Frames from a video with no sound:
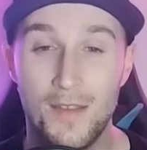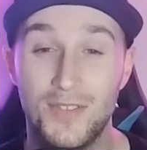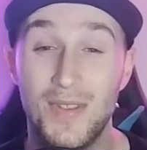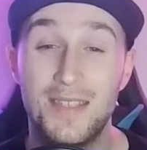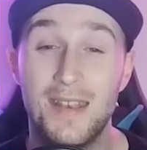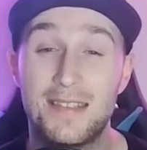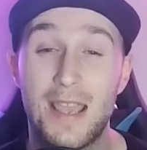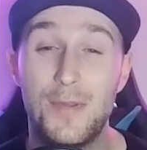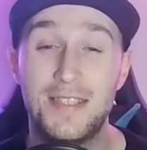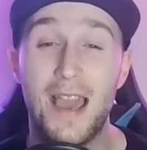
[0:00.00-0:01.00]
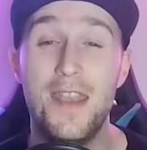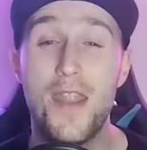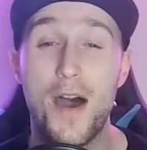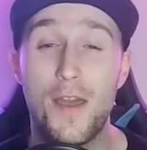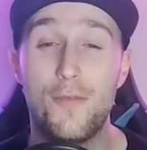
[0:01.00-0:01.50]
So into the next game, we see
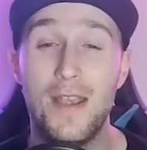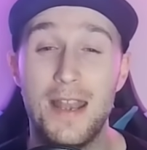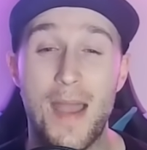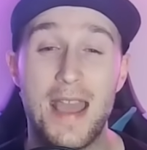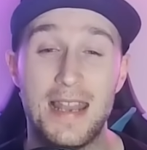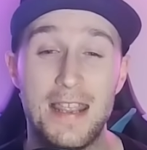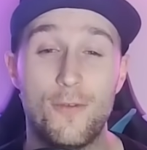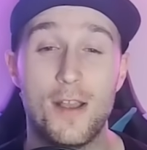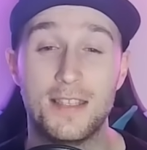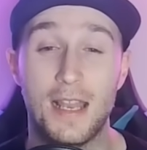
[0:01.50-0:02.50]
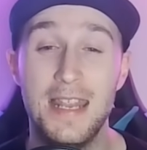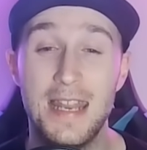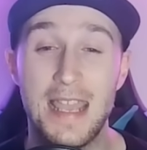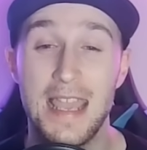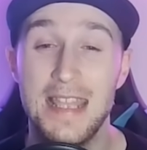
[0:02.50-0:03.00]
another really bad lead for us,
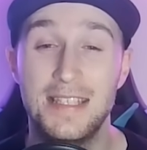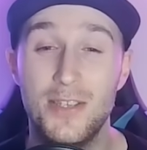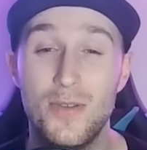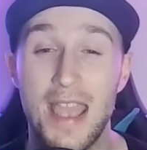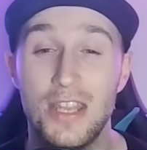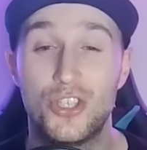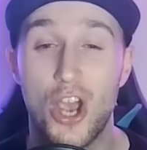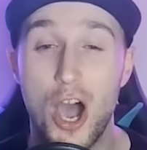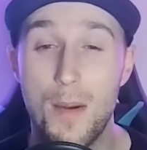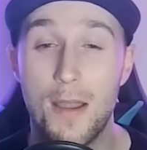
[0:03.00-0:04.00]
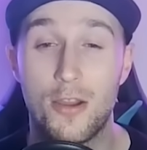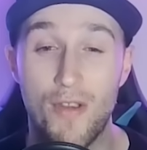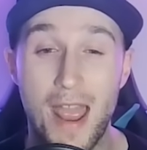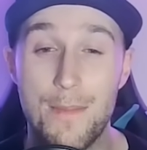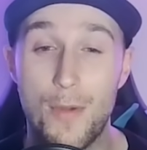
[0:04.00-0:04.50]
leading into a Charm
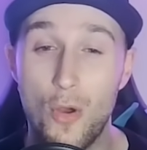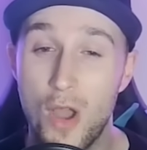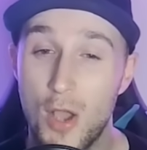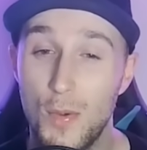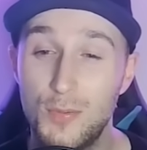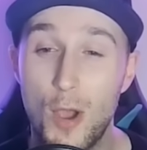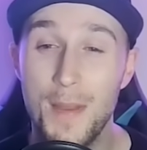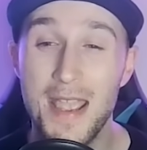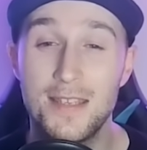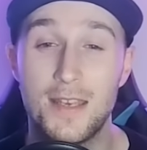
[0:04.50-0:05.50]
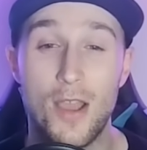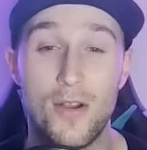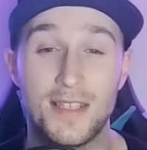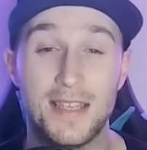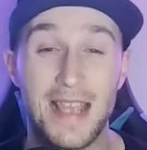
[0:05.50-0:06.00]
Grand Ball. We swap into
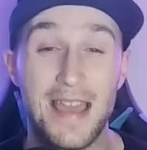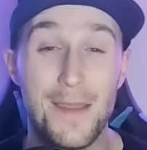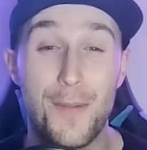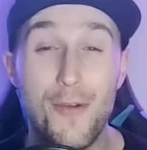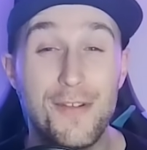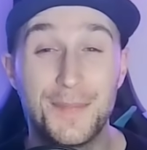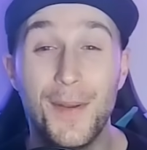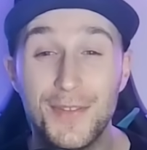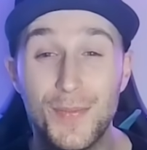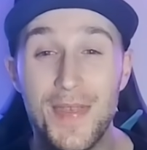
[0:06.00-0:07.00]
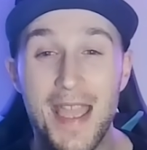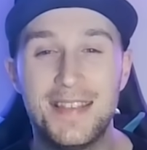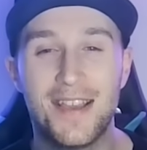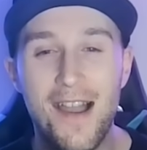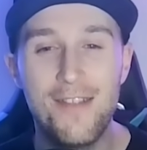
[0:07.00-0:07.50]
Deoxys, and the opponent responds with a
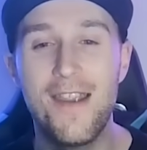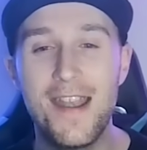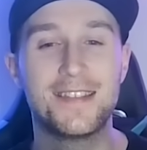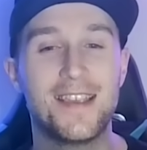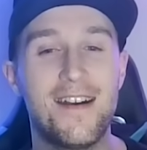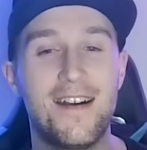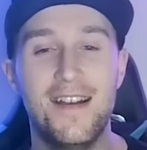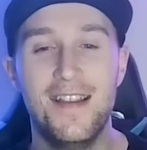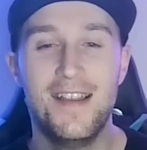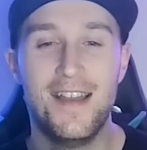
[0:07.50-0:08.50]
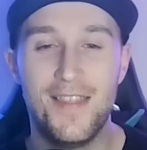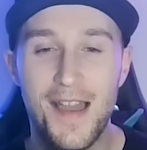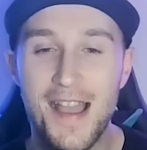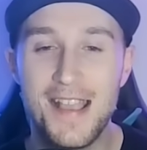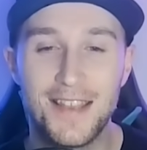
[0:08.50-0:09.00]
Tyranitar.
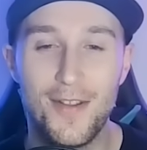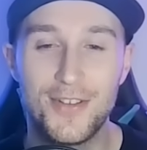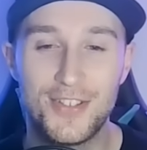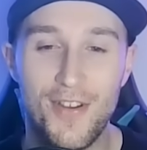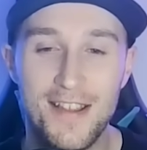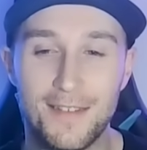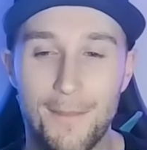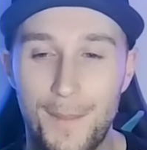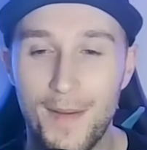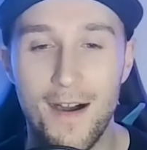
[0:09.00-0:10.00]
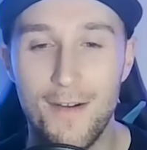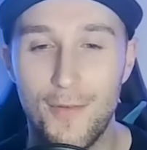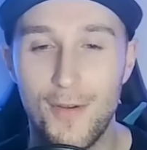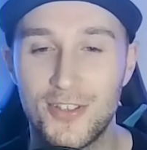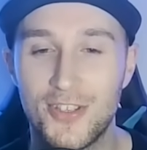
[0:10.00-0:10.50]
That is an odd choice, but
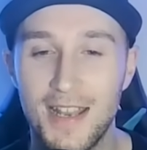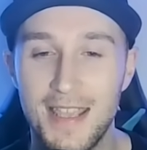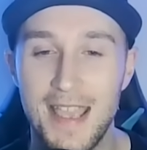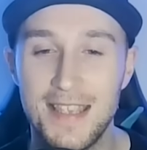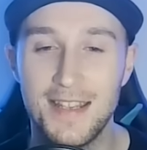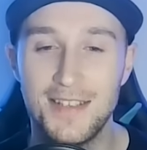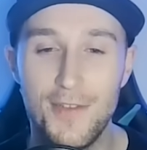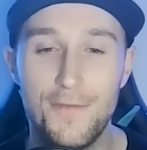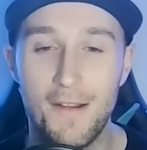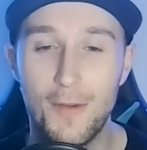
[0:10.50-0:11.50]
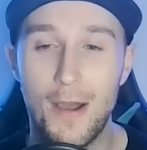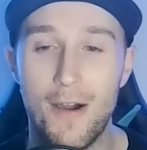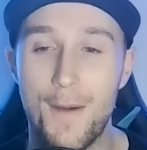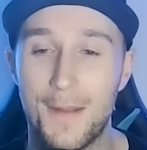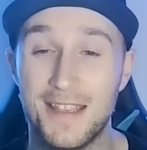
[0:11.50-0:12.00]
unfortunately, it's going to do very well
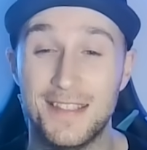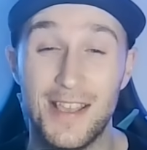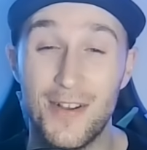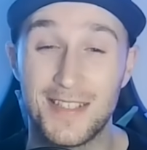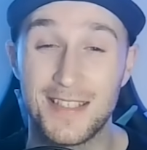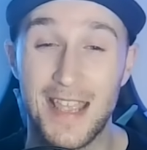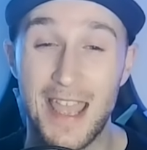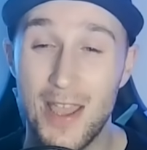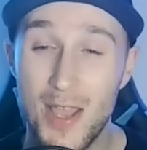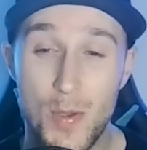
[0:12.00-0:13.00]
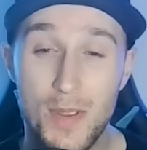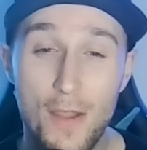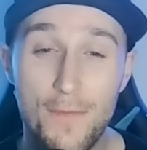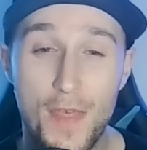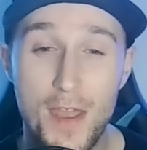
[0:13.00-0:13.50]
up against Deoxys here. We go
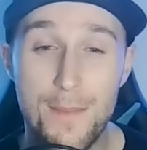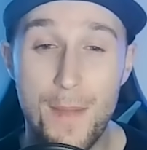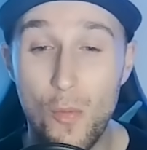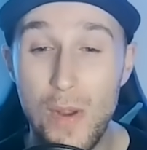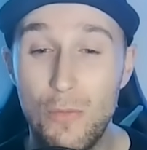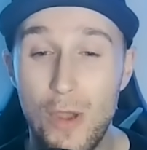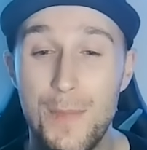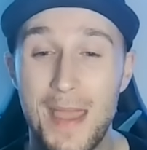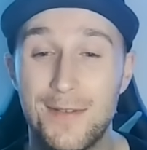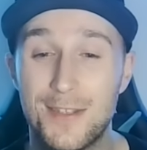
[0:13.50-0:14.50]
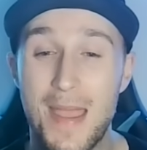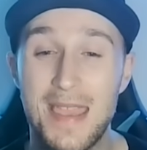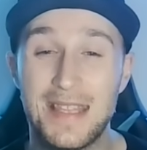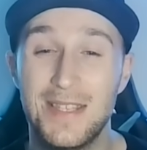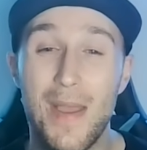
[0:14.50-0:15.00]
for Thunderbolt. We will be able to
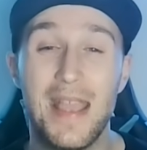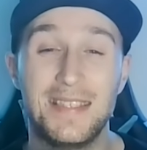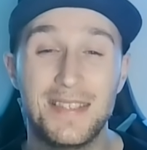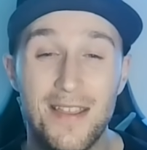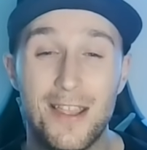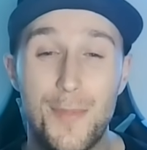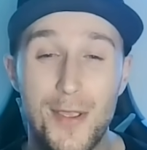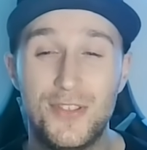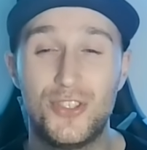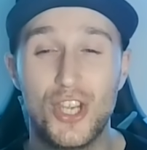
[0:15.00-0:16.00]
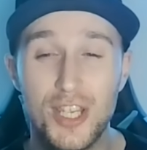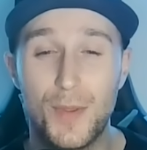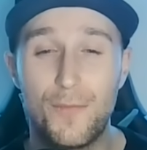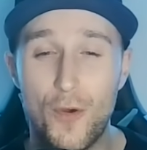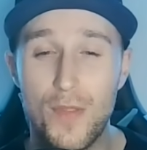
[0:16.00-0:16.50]
make it to a Psycho Boost just
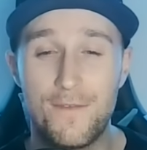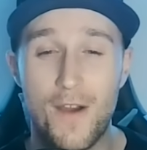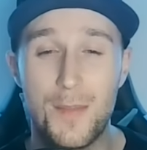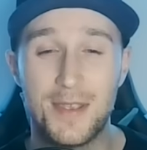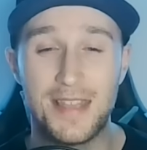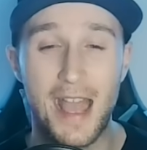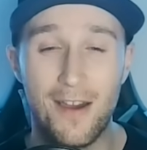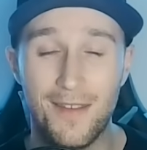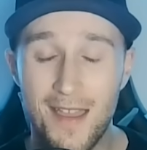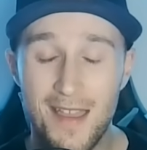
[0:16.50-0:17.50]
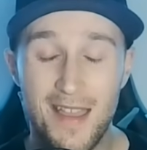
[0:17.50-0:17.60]
before they farm us down.